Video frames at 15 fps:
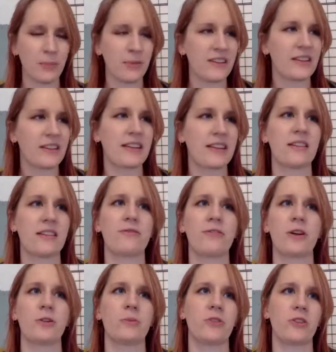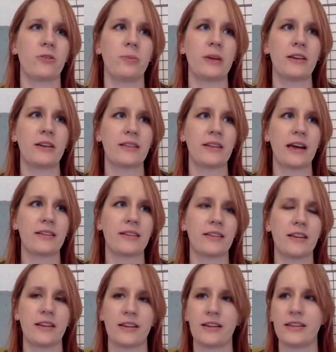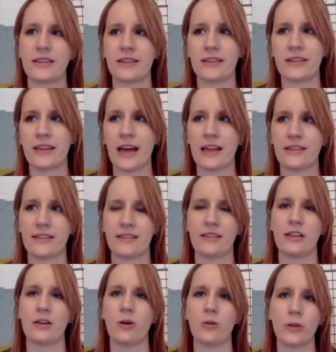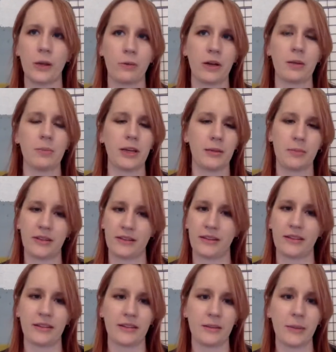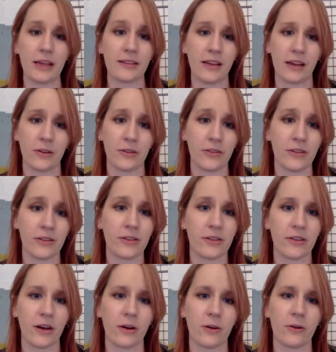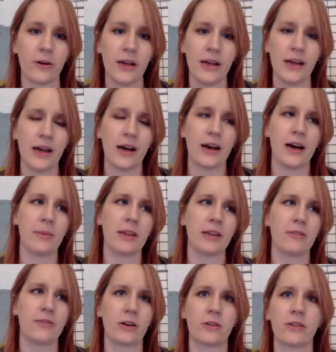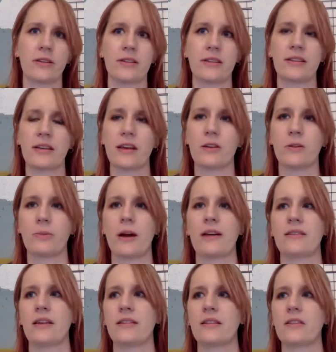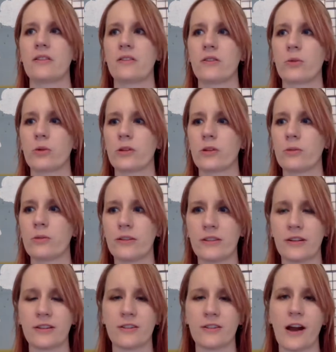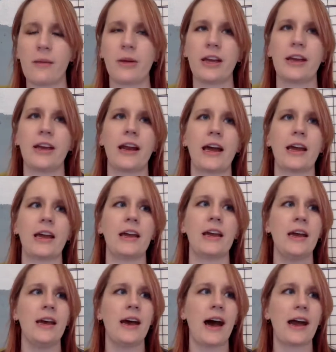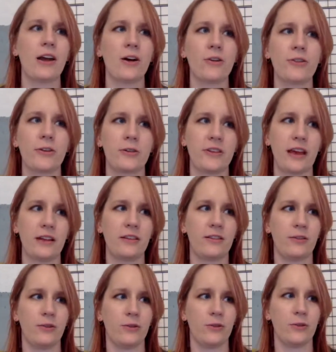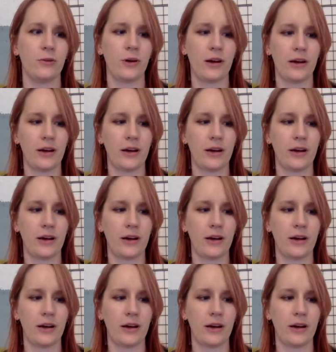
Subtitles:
business has a funnel just because that's the only way to be in business is to make sales. So, and the funnel is the sales process. It's just the word that we use to describe it. And I also tend to